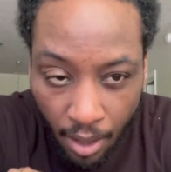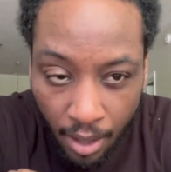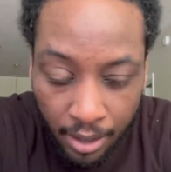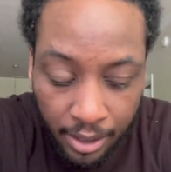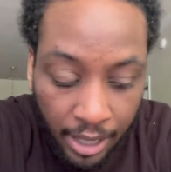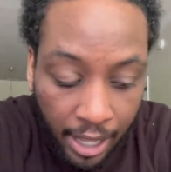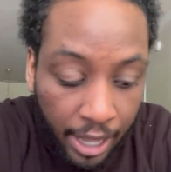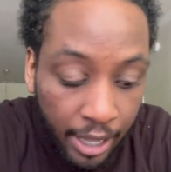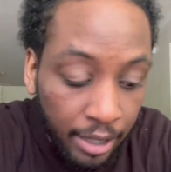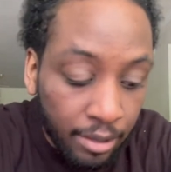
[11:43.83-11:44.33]

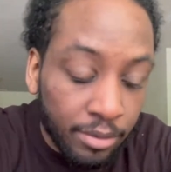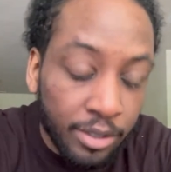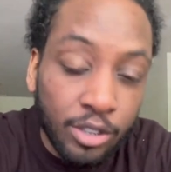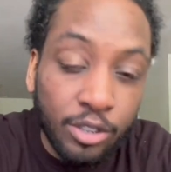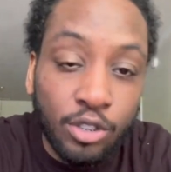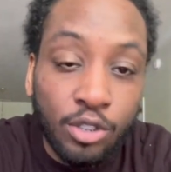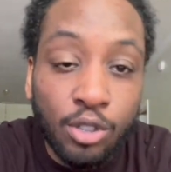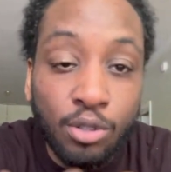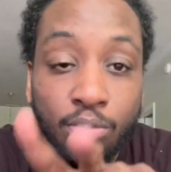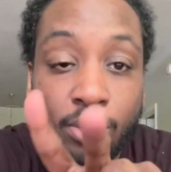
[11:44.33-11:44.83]
like,
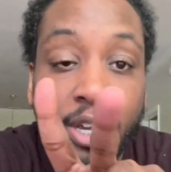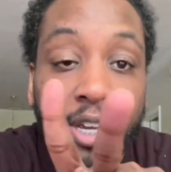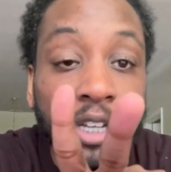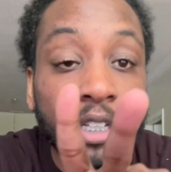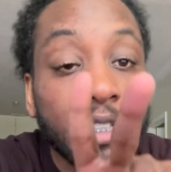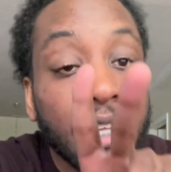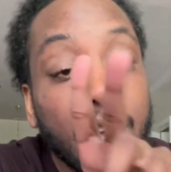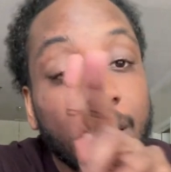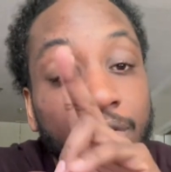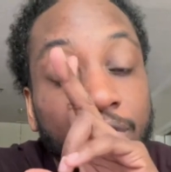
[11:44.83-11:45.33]
there's two
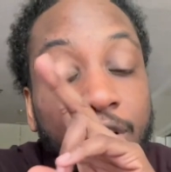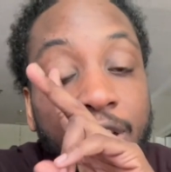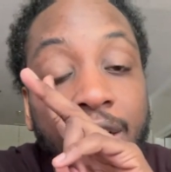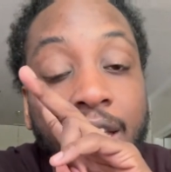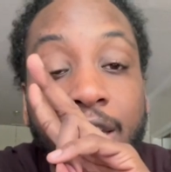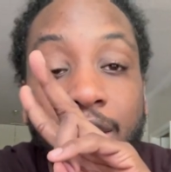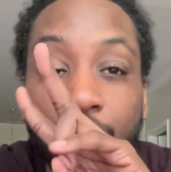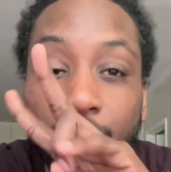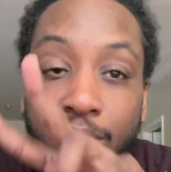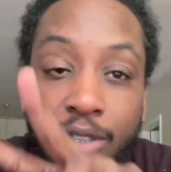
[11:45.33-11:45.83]
ways I feel
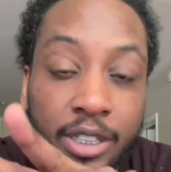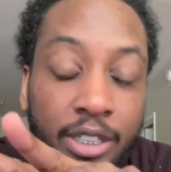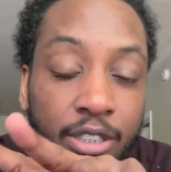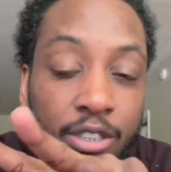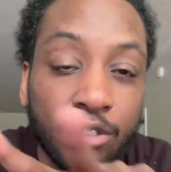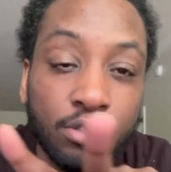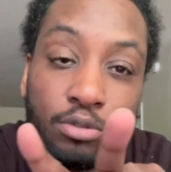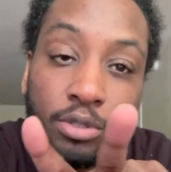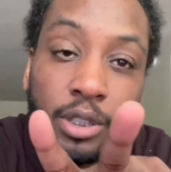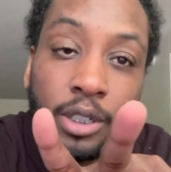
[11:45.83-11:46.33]
like you can get
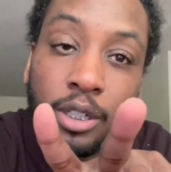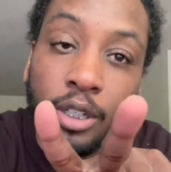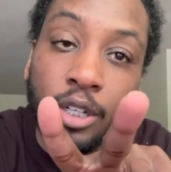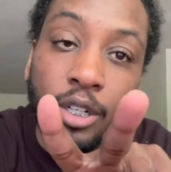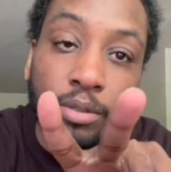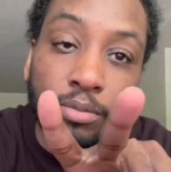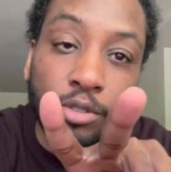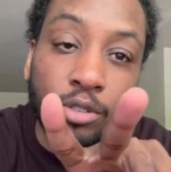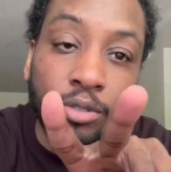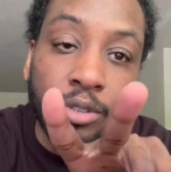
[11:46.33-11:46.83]
into a club,
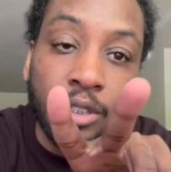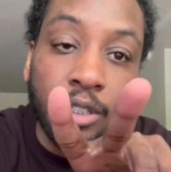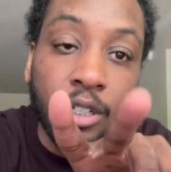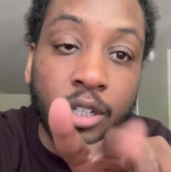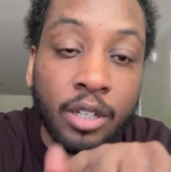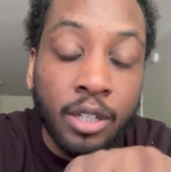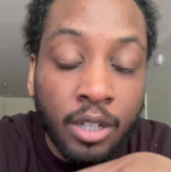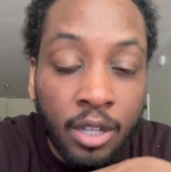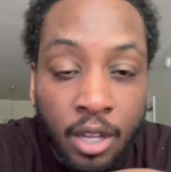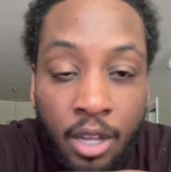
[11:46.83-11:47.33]
you know what
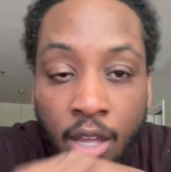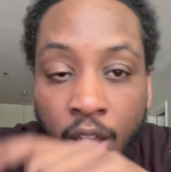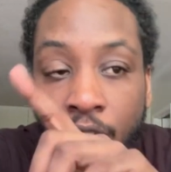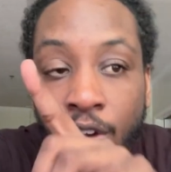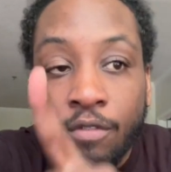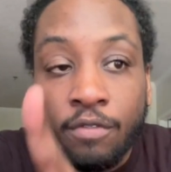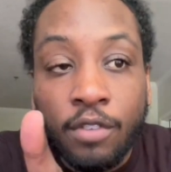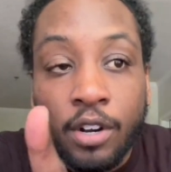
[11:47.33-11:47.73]
I'm saying?